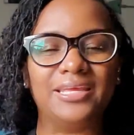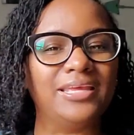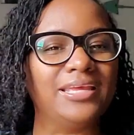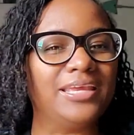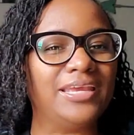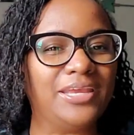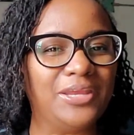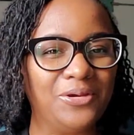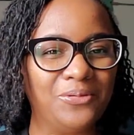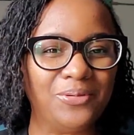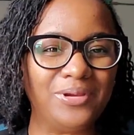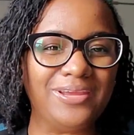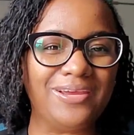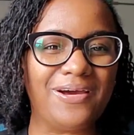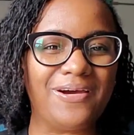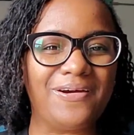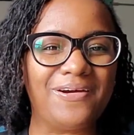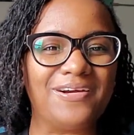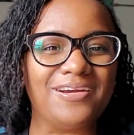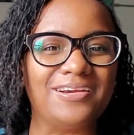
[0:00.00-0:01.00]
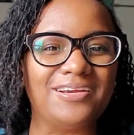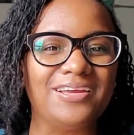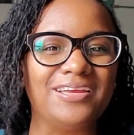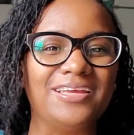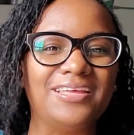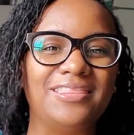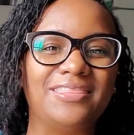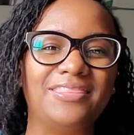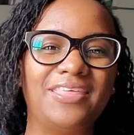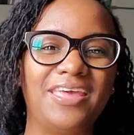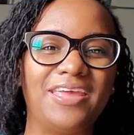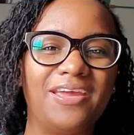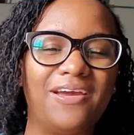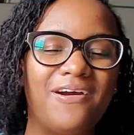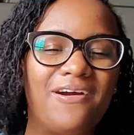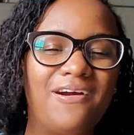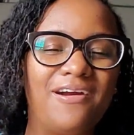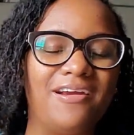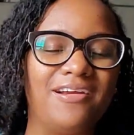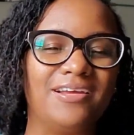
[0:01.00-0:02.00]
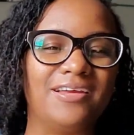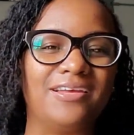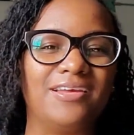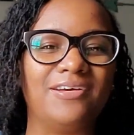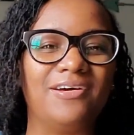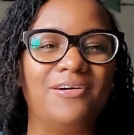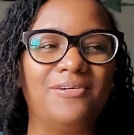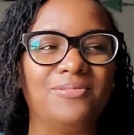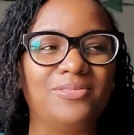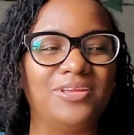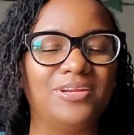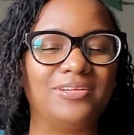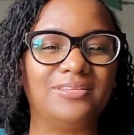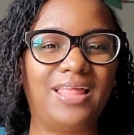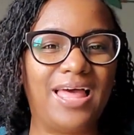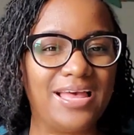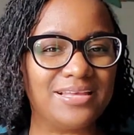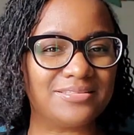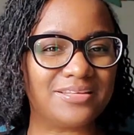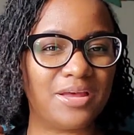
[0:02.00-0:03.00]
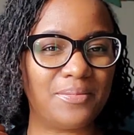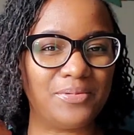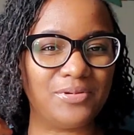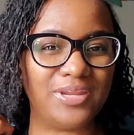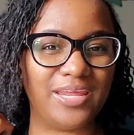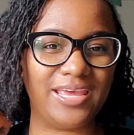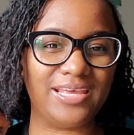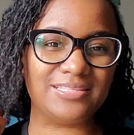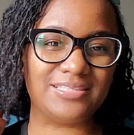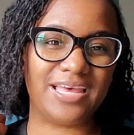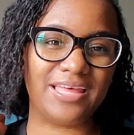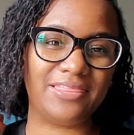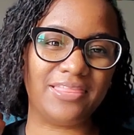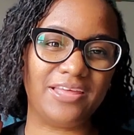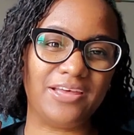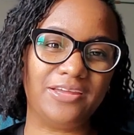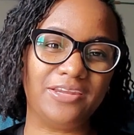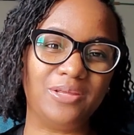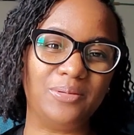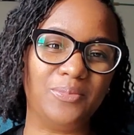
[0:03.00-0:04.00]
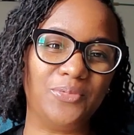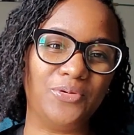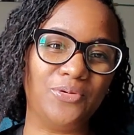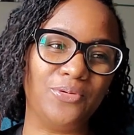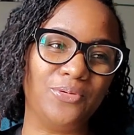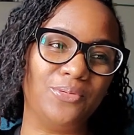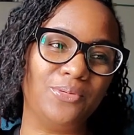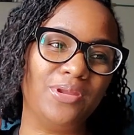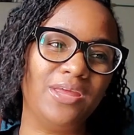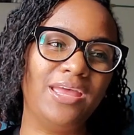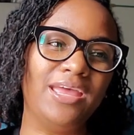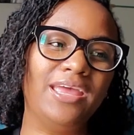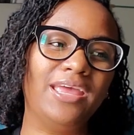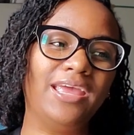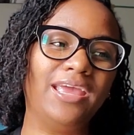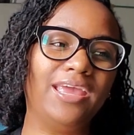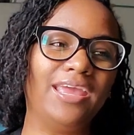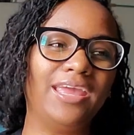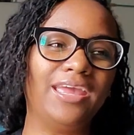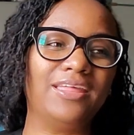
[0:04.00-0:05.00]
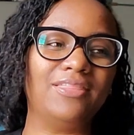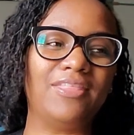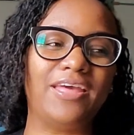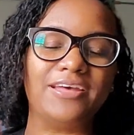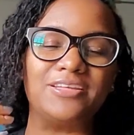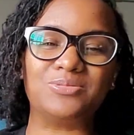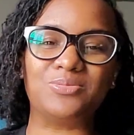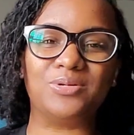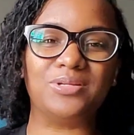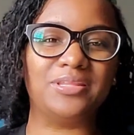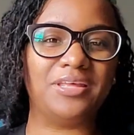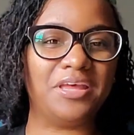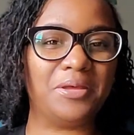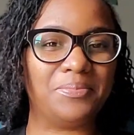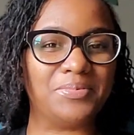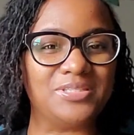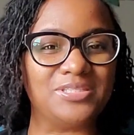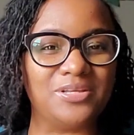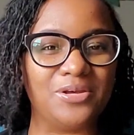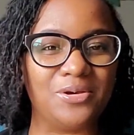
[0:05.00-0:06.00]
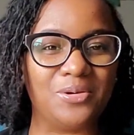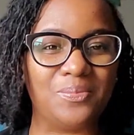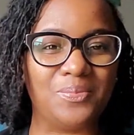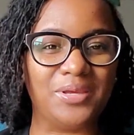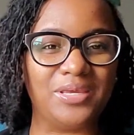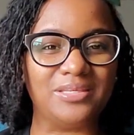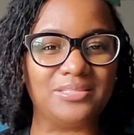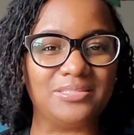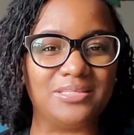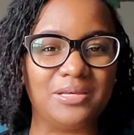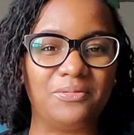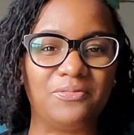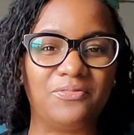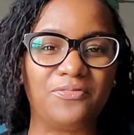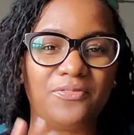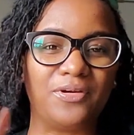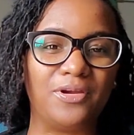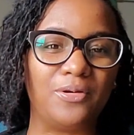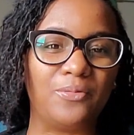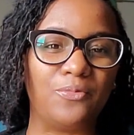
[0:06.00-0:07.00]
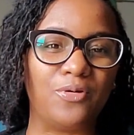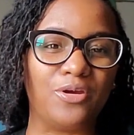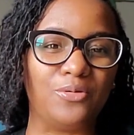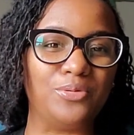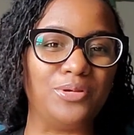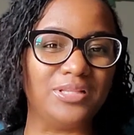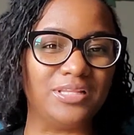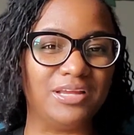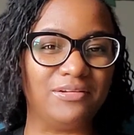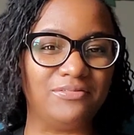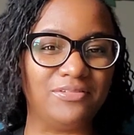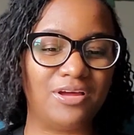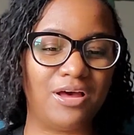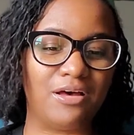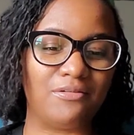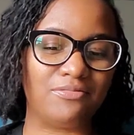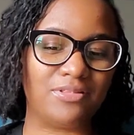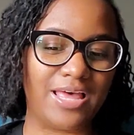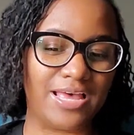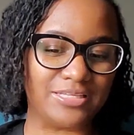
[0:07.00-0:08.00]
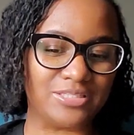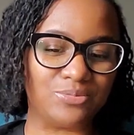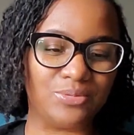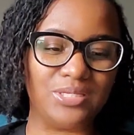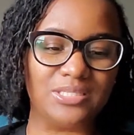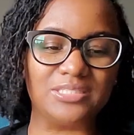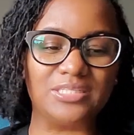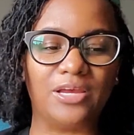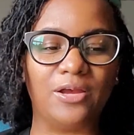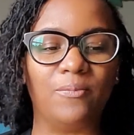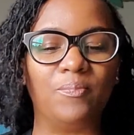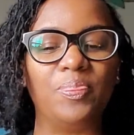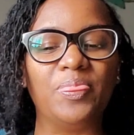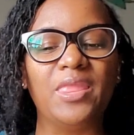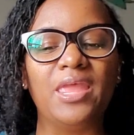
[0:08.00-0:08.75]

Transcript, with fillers: here we are. They are on their last couple days at the honeymoon, and that's where the episode picks up from where we left off last week. So